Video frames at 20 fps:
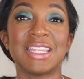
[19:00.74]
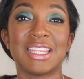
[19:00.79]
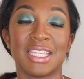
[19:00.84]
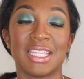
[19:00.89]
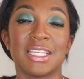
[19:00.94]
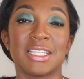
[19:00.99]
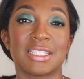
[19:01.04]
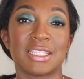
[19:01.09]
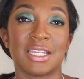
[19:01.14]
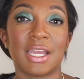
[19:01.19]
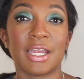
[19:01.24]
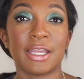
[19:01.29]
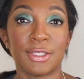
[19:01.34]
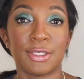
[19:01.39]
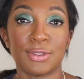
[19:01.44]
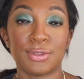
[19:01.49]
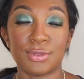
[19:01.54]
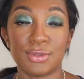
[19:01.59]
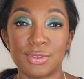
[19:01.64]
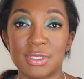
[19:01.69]
things that I
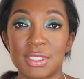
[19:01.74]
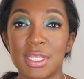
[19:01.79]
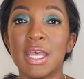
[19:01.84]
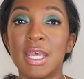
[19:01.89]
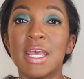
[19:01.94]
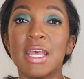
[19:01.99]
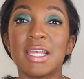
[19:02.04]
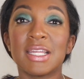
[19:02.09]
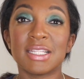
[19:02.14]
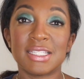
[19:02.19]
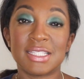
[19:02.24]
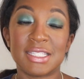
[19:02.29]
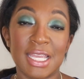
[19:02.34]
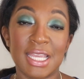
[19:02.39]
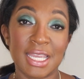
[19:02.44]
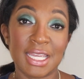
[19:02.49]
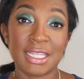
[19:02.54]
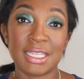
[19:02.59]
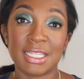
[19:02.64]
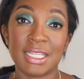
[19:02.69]
use
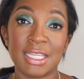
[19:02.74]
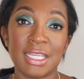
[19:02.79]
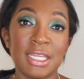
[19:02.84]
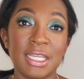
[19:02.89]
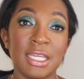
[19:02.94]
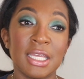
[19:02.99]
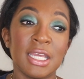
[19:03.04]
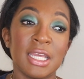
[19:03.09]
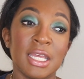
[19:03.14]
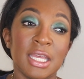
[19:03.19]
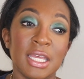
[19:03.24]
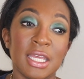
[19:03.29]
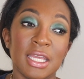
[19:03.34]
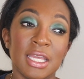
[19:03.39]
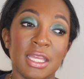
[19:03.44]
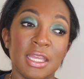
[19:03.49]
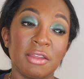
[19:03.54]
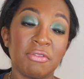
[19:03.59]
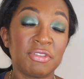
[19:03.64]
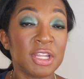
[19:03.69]
daily,
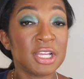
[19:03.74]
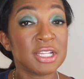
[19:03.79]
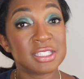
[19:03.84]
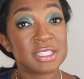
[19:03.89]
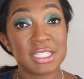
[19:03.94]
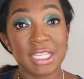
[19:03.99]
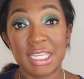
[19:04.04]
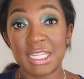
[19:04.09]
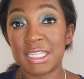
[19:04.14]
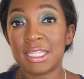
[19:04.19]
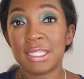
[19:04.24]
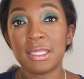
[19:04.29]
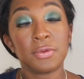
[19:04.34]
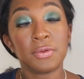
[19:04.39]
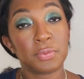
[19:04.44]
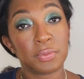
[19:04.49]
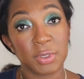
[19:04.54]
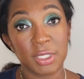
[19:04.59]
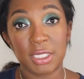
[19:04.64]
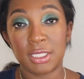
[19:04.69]
if not daily,
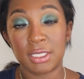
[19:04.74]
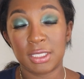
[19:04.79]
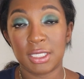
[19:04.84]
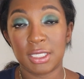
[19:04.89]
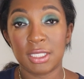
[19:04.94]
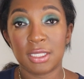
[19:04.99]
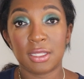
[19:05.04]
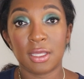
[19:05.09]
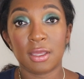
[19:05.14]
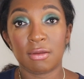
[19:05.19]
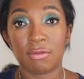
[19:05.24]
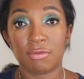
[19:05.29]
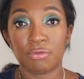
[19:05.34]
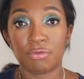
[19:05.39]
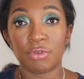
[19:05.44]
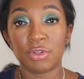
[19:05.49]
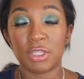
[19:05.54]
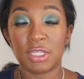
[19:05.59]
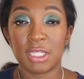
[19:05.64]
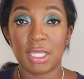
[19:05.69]
weekly, that have
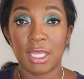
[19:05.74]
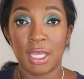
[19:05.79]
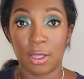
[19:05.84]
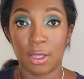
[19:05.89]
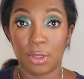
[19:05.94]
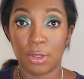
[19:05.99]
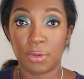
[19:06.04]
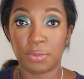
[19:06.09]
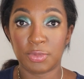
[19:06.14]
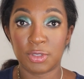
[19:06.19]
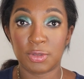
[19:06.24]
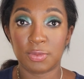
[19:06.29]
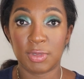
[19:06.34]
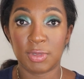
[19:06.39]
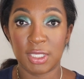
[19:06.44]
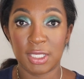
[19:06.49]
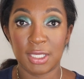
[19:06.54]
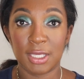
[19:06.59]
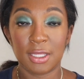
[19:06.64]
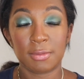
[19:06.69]
really helped
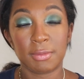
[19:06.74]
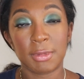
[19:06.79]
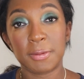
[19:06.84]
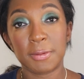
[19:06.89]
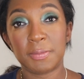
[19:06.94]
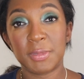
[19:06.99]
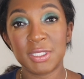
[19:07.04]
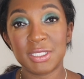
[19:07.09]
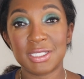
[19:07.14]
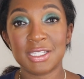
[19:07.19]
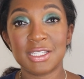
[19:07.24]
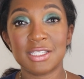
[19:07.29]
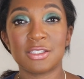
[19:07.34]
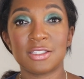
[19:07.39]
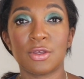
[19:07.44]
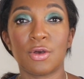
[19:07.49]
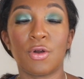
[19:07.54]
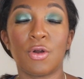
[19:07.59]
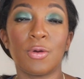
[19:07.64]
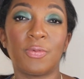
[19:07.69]
me in my business.
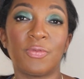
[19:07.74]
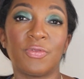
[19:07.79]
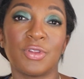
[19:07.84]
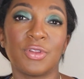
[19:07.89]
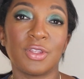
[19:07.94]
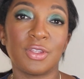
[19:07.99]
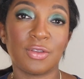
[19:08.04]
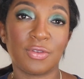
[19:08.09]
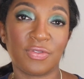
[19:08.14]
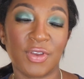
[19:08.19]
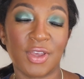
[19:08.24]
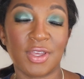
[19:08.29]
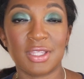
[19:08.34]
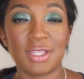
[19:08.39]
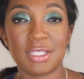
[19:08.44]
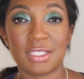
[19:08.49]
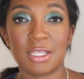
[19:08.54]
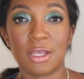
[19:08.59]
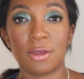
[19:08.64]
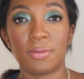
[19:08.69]
So hopefully you found
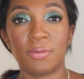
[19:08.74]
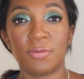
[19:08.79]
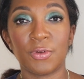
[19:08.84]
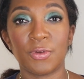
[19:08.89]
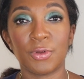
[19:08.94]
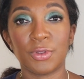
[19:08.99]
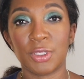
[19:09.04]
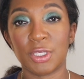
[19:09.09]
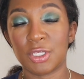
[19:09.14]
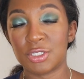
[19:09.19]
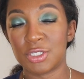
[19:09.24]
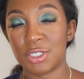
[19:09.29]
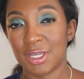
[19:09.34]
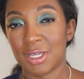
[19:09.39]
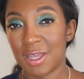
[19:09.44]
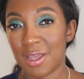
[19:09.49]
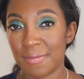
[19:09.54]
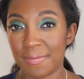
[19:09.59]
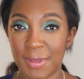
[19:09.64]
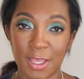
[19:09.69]
this helpful. You can
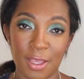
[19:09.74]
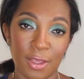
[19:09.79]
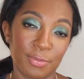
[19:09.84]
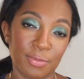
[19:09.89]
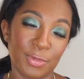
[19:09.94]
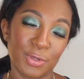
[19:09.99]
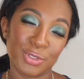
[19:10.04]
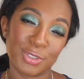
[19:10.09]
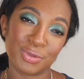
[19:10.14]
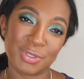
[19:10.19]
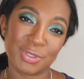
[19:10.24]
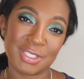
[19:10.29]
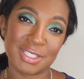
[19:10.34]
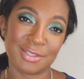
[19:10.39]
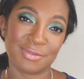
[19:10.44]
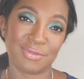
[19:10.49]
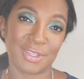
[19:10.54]
check out my most recent